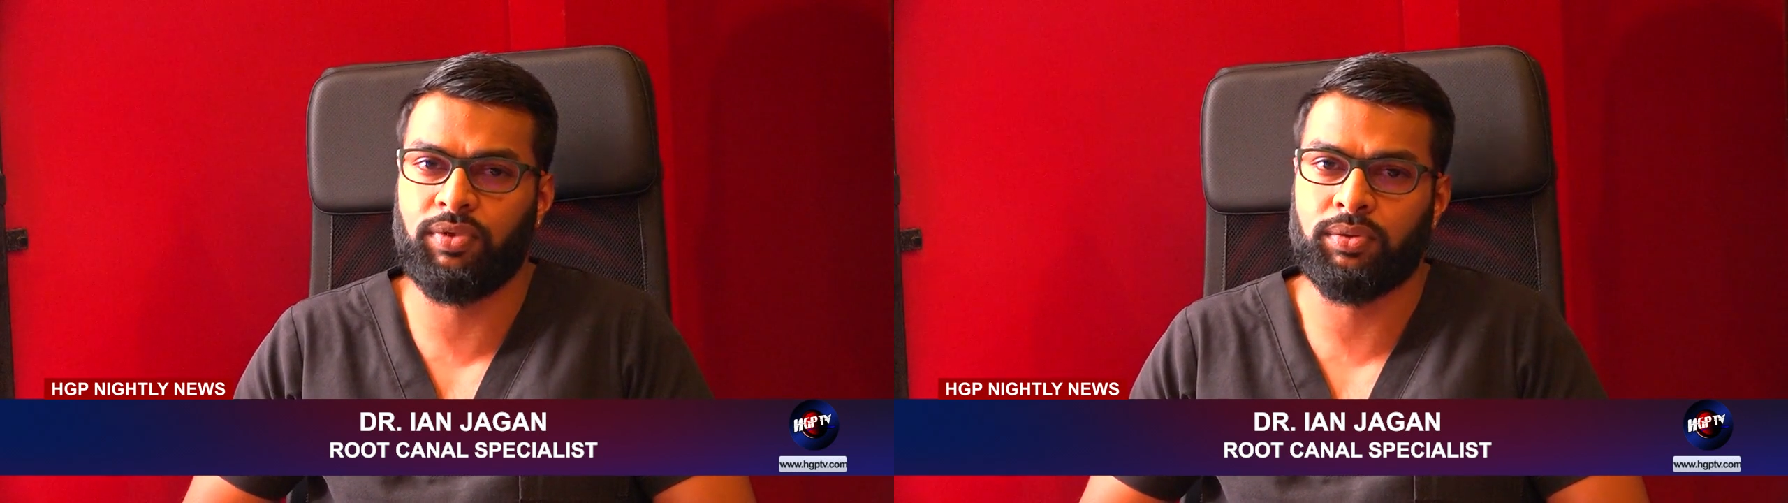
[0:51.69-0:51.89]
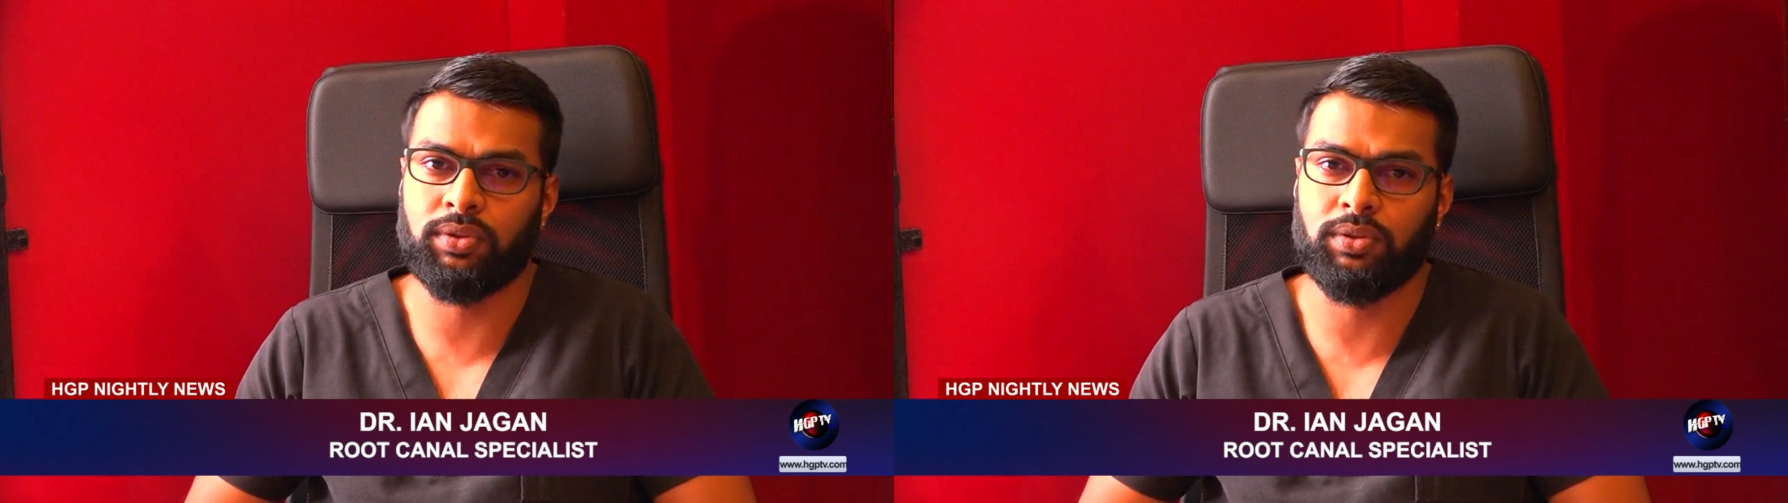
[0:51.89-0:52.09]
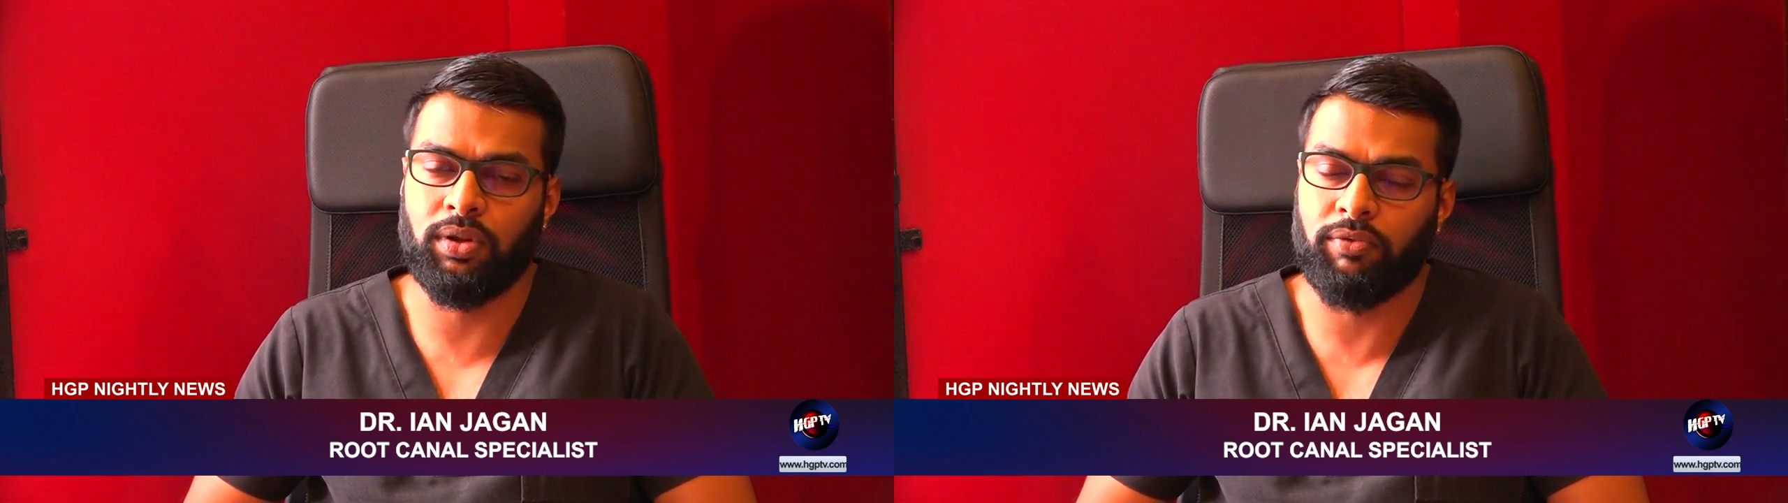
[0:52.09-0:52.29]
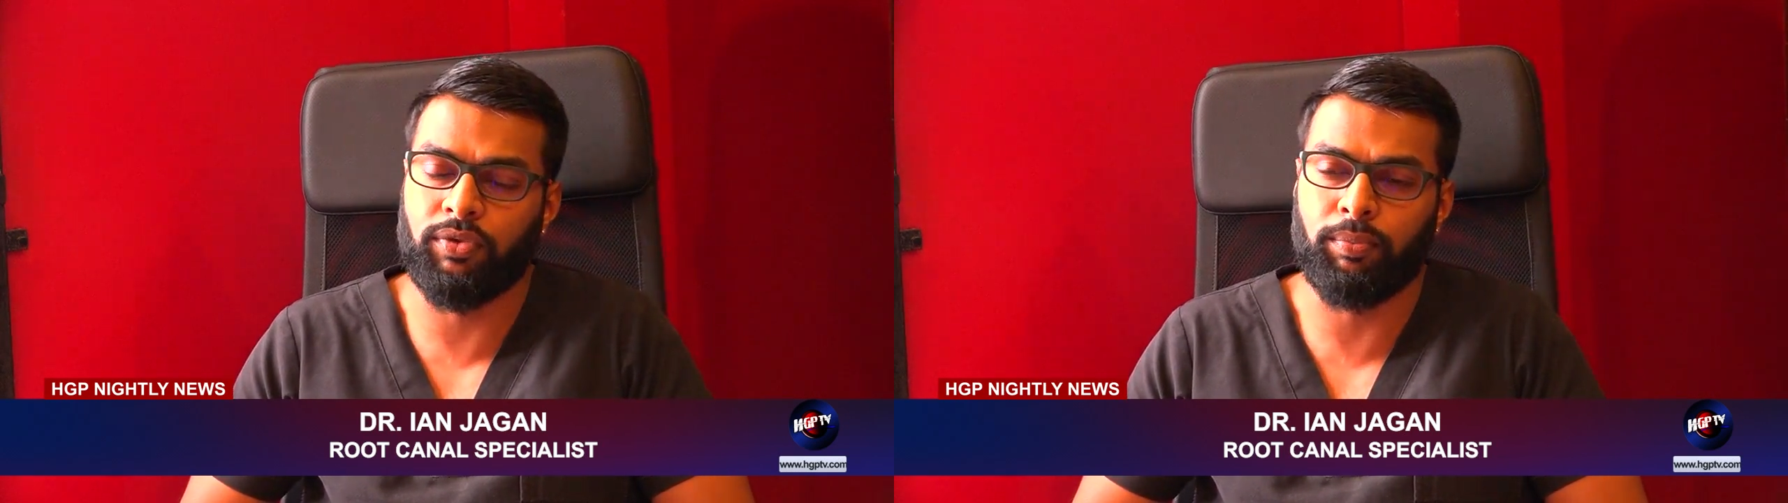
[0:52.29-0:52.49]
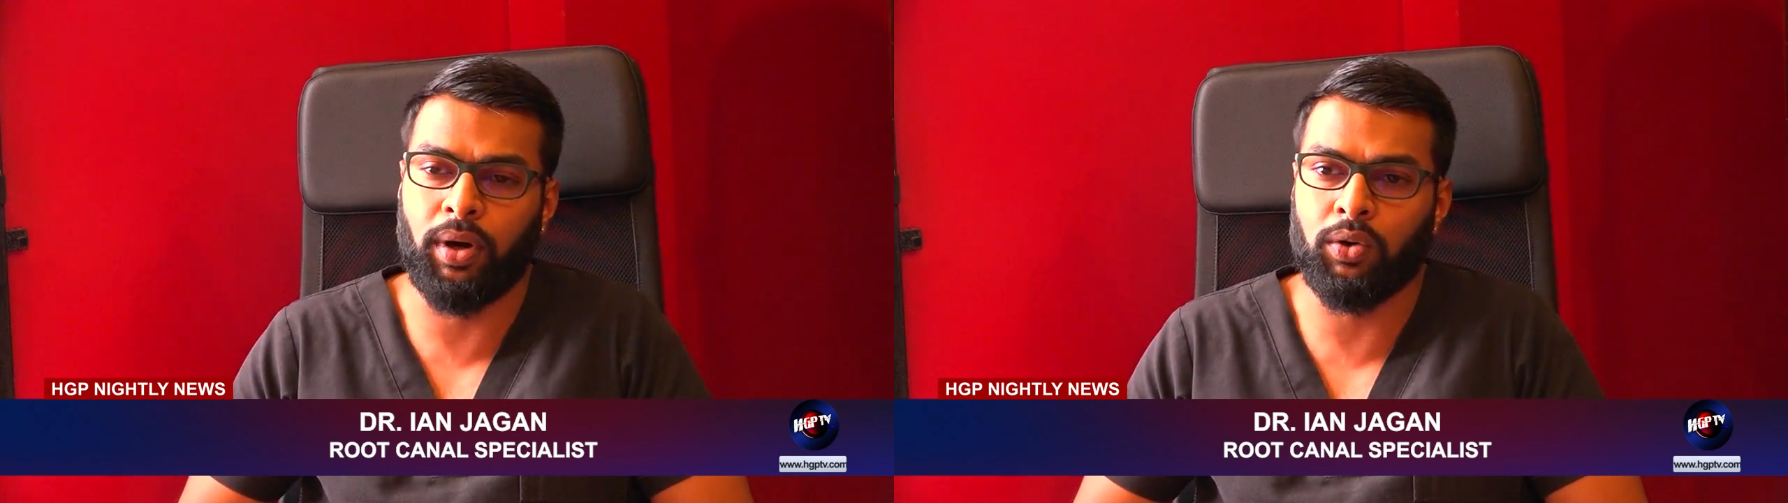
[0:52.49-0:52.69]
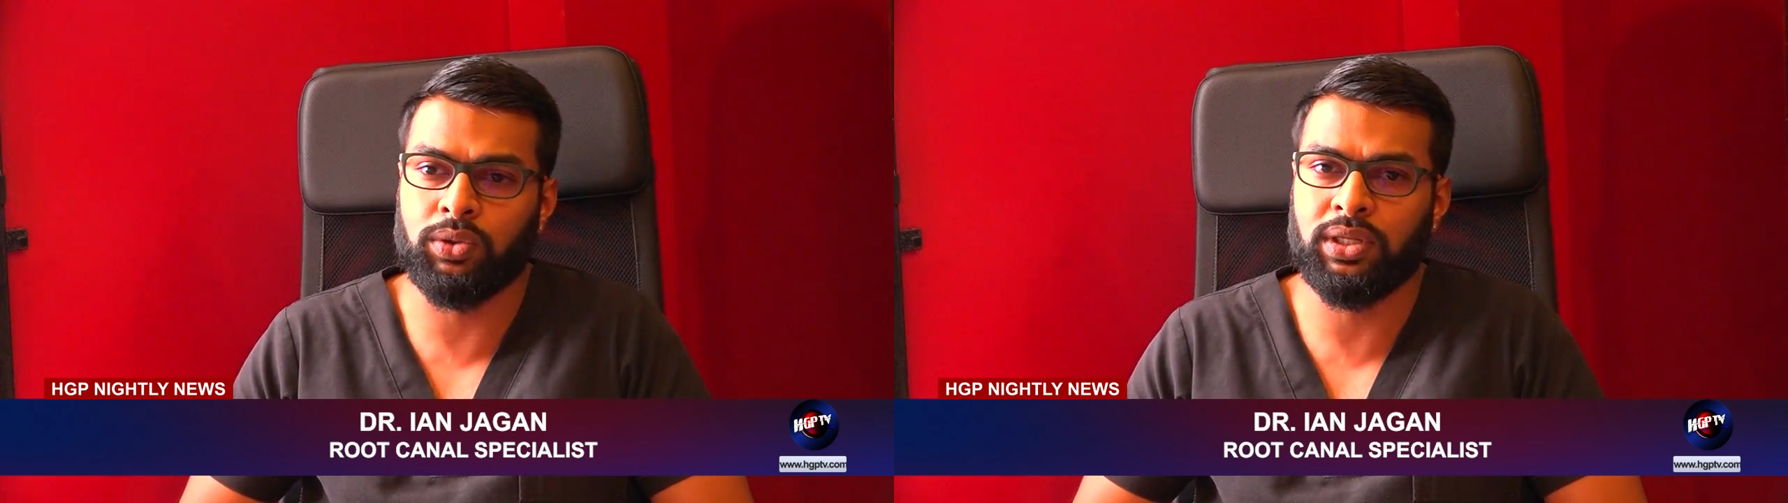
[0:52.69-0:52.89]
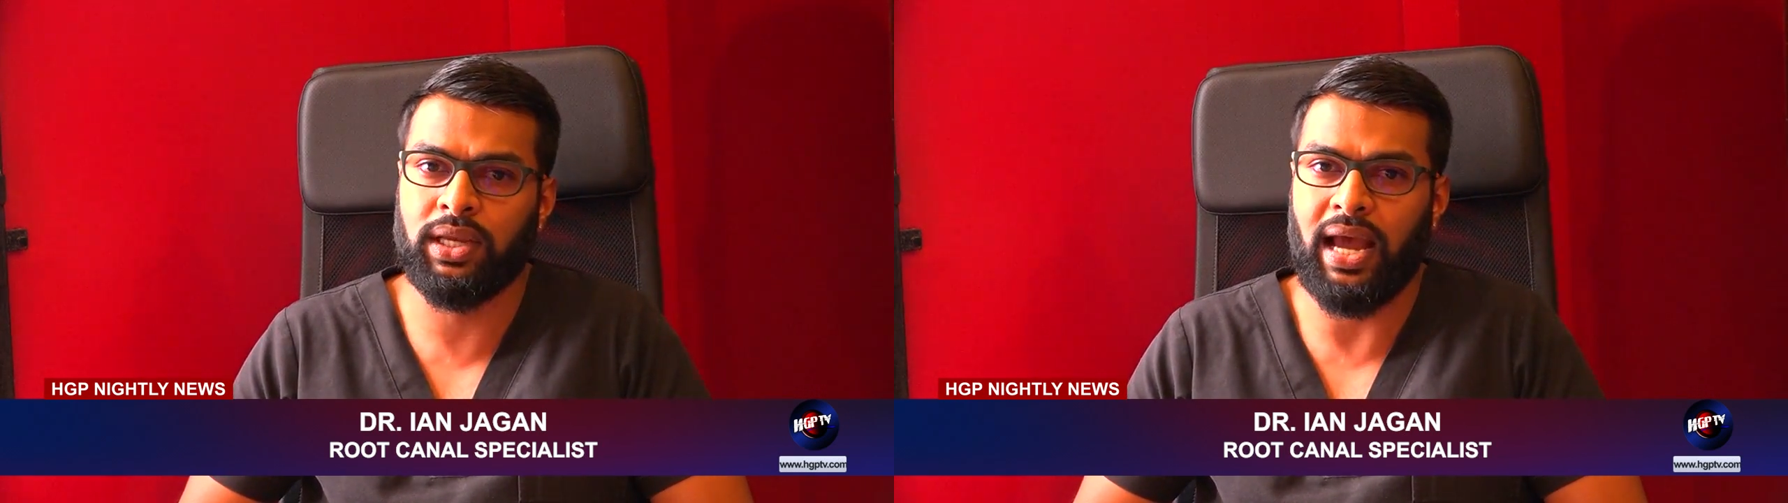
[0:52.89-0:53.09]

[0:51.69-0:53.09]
the mouth